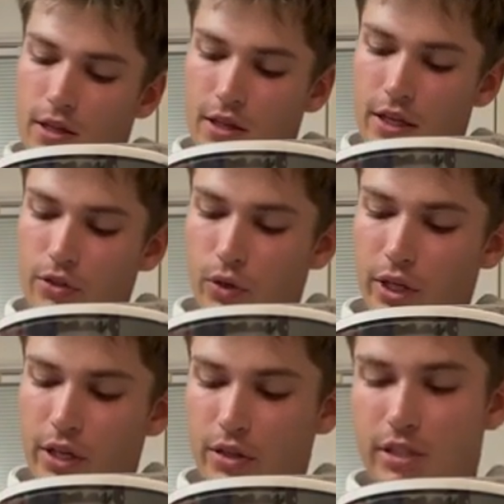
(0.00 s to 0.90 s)
These
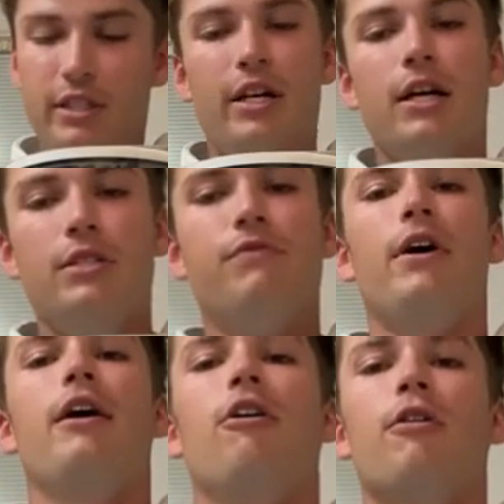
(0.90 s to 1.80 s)
organelles
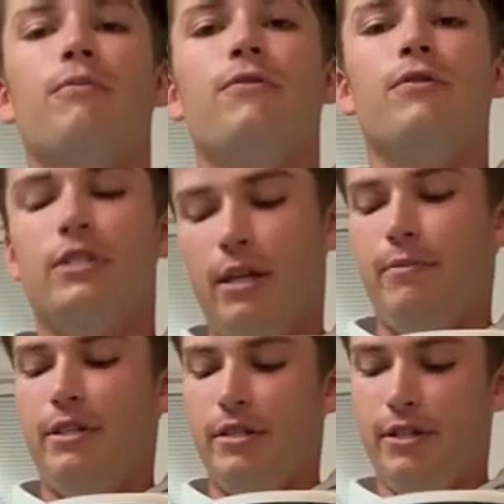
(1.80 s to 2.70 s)
detoxify harmful
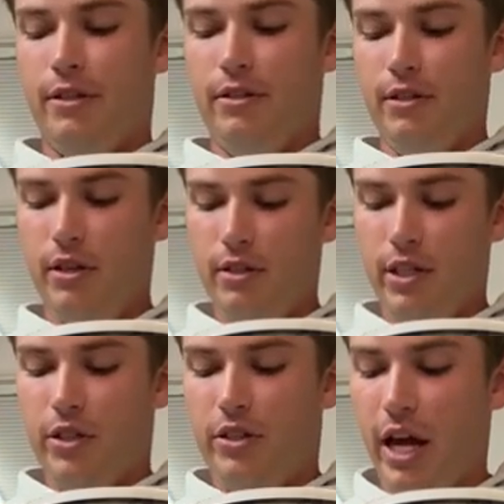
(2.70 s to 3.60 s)
substances,
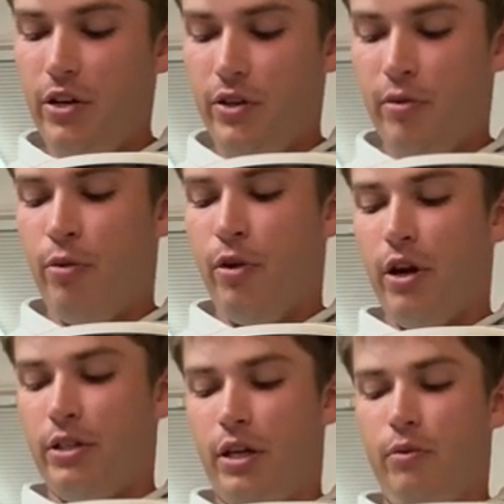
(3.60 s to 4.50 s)
such as hydrogen
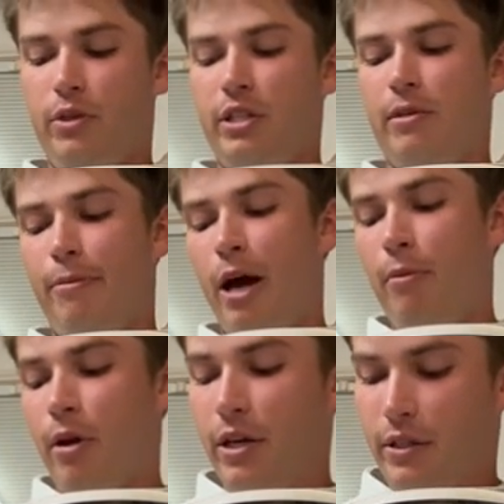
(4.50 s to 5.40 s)
peroxide, which is a
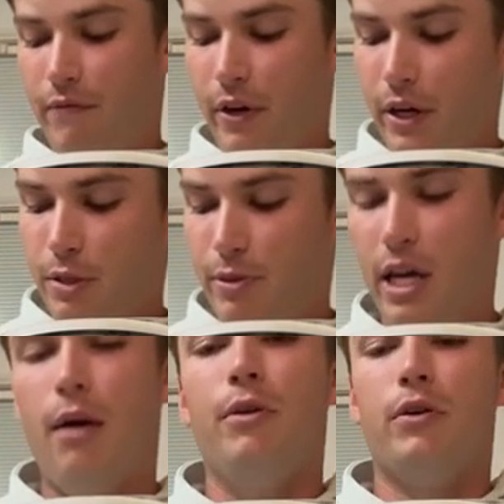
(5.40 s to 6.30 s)
byproduct of various
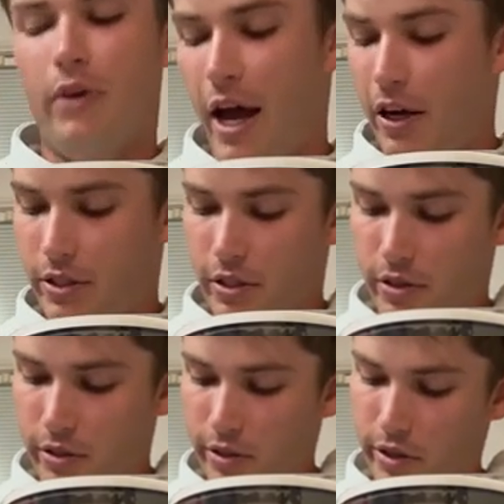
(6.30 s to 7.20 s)
metabolic reactions.
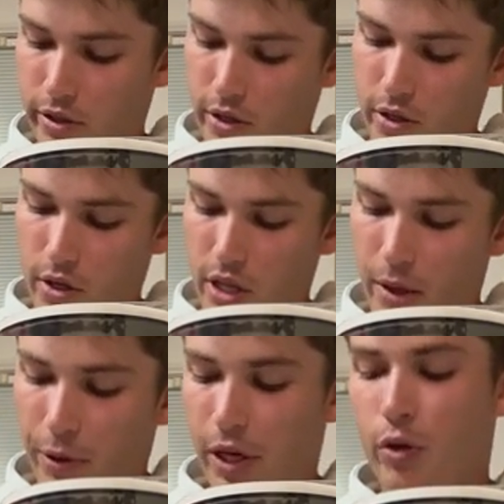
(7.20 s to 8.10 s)
They
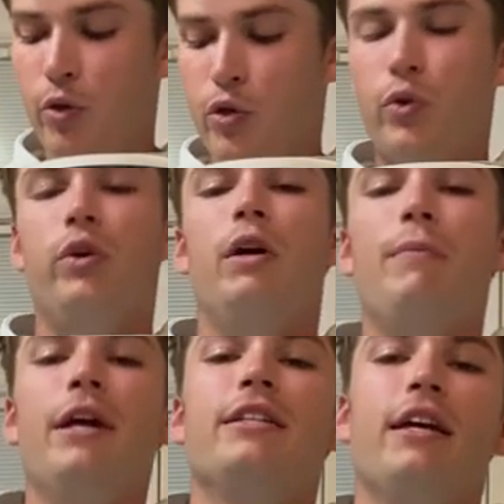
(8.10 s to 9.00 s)
play a crucial role in
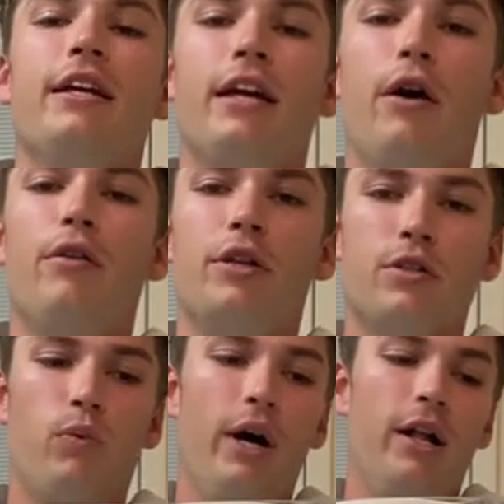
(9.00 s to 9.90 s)
maintaining health as
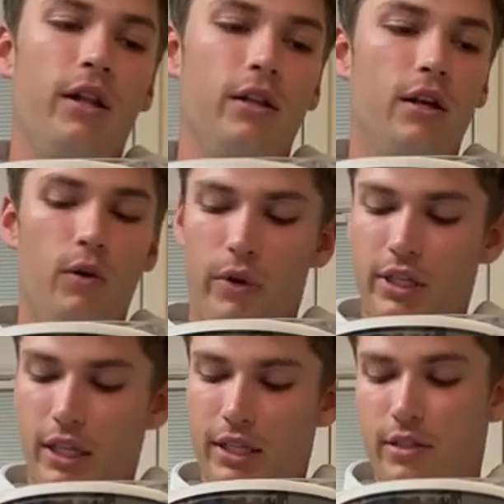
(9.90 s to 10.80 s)
well with the
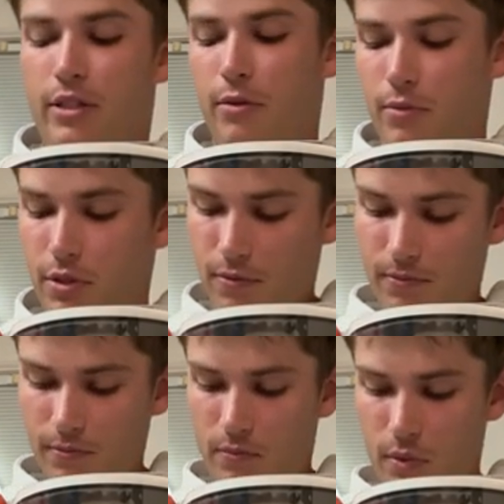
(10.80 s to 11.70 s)
lysosomes.
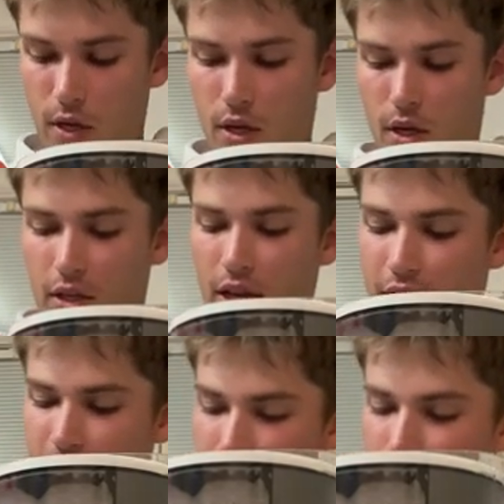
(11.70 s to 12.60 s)

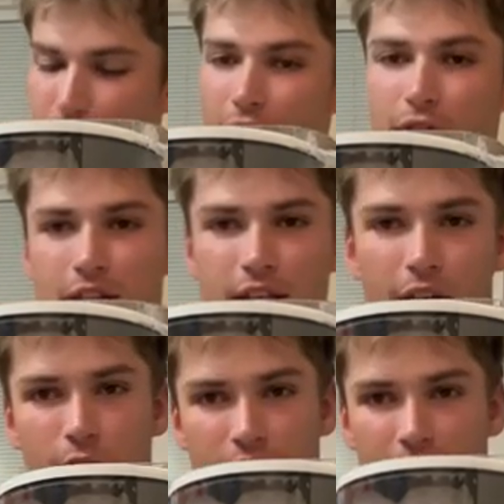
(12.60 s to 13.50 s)
Next, we have the
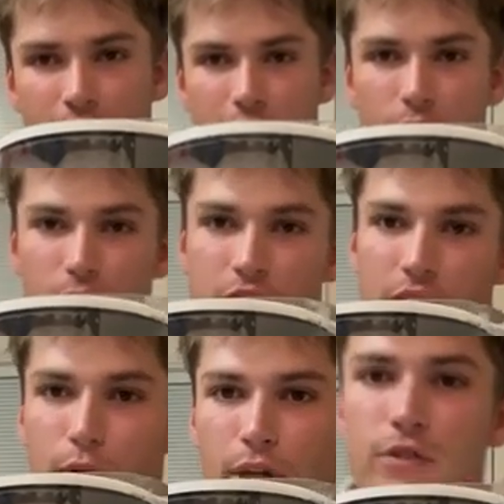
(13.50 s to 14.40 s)
cytoskeleton, which I
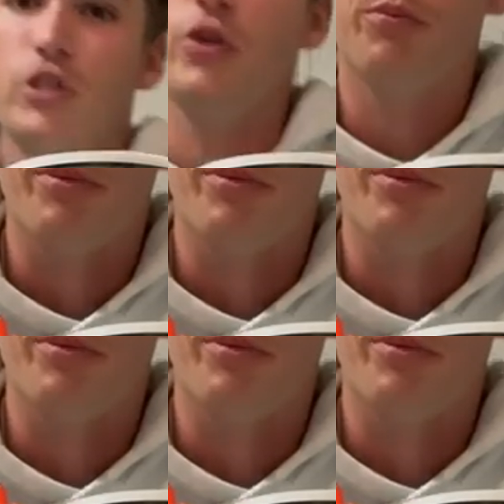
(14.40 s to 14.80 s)
will have to scoot